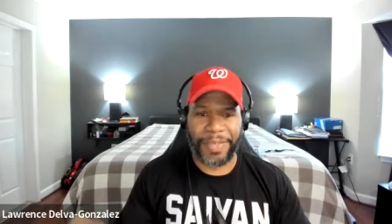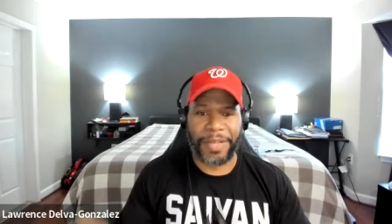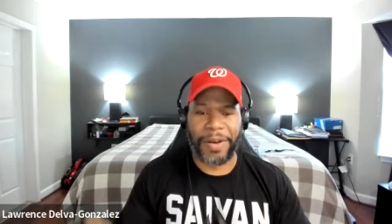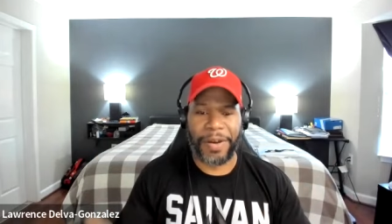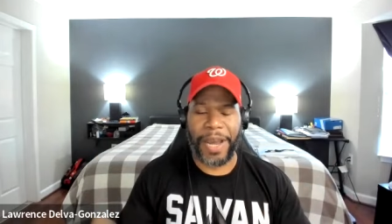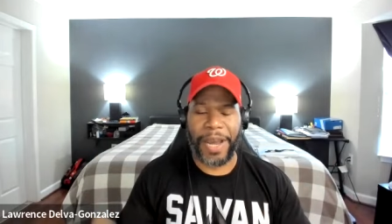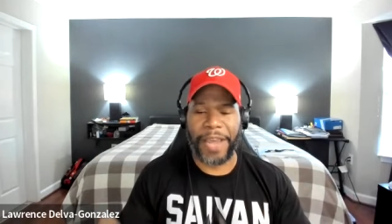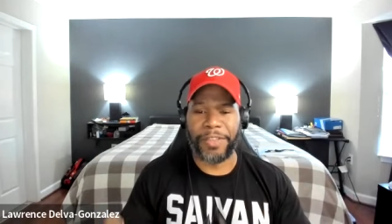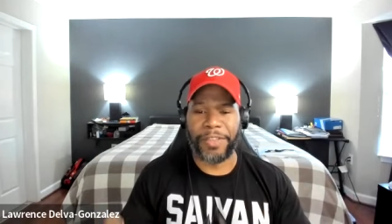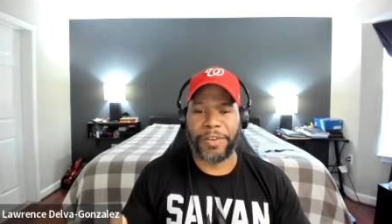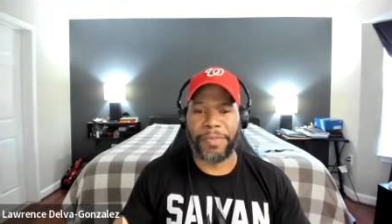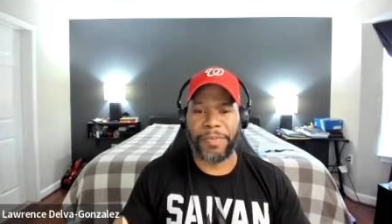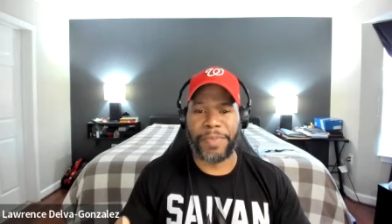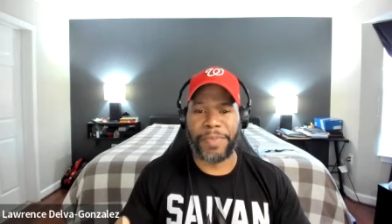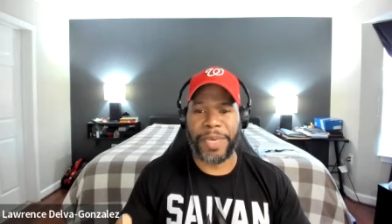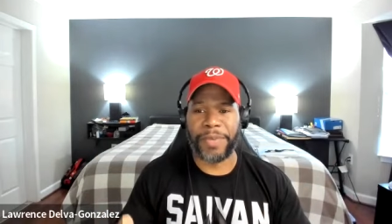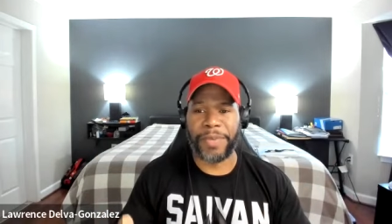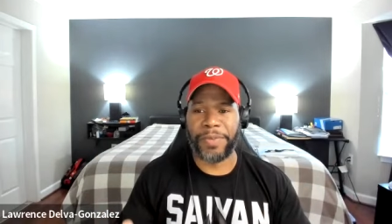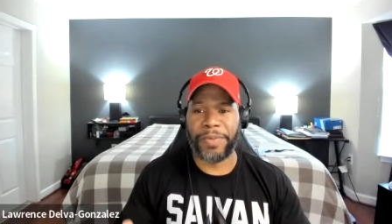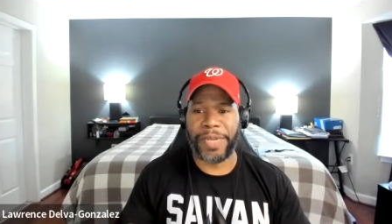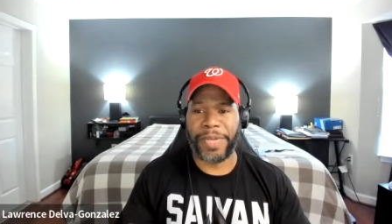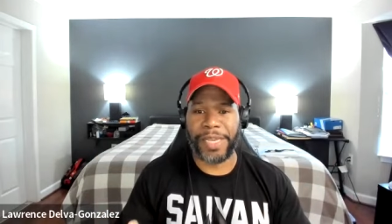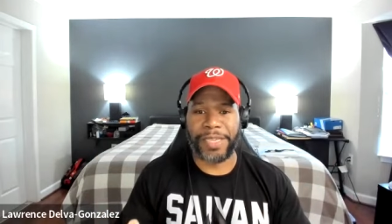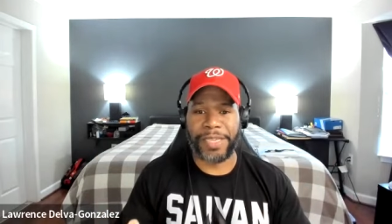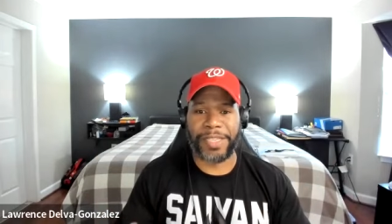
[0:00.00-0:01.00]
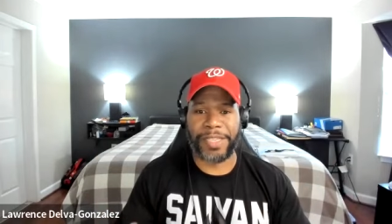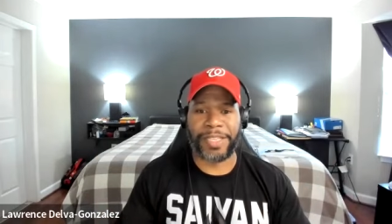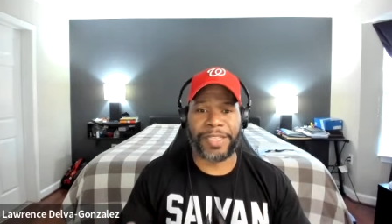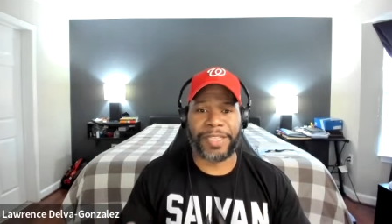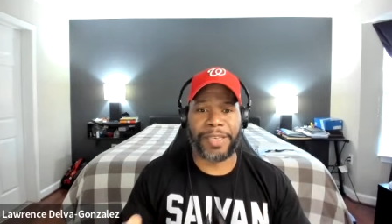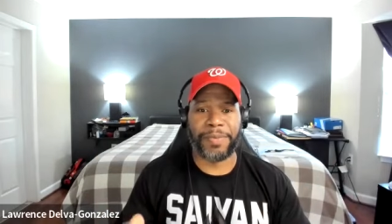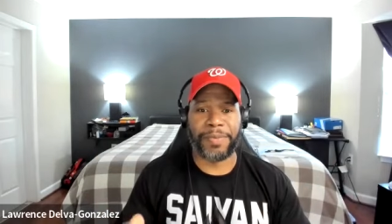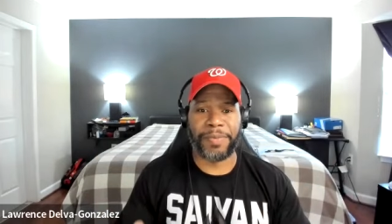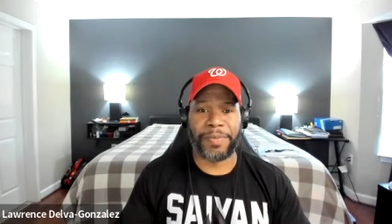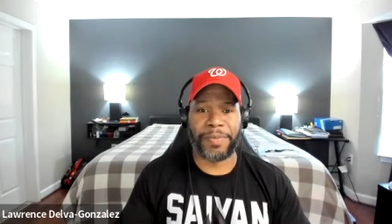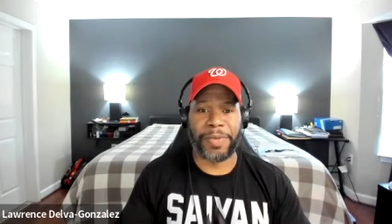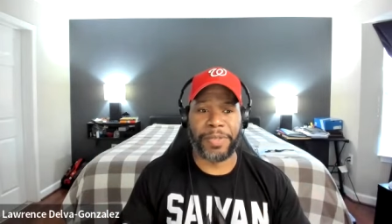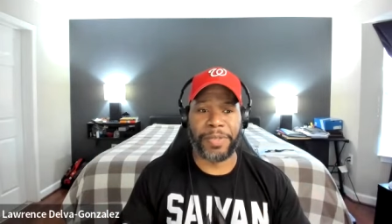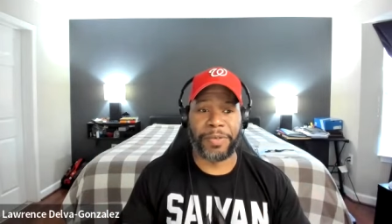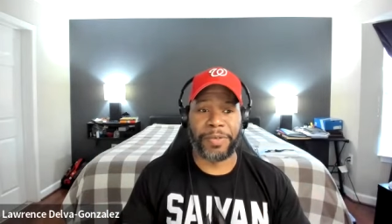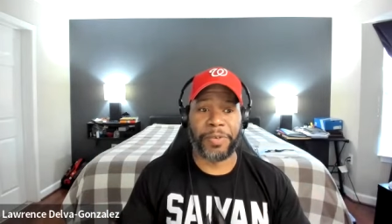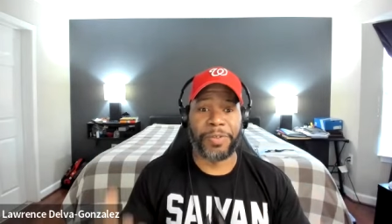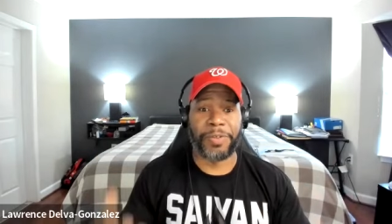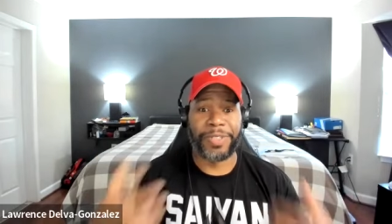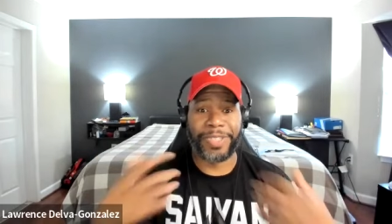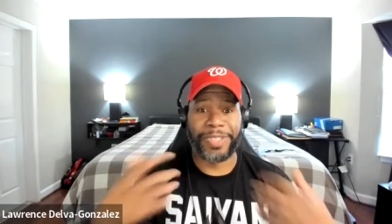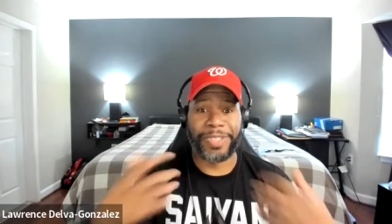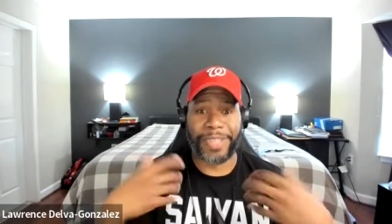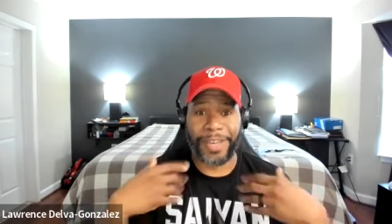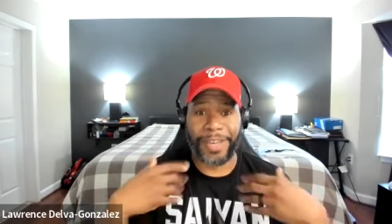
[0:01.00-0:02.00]
you know, either be relationships with
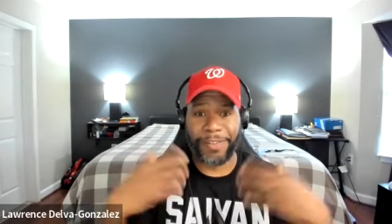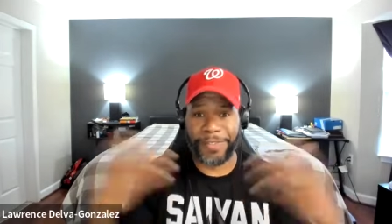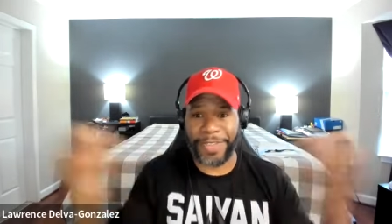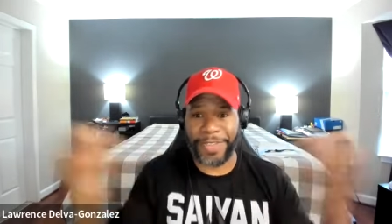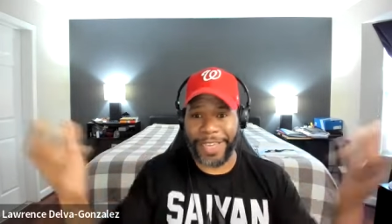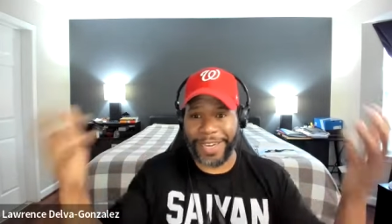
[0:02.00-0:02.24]
yourself.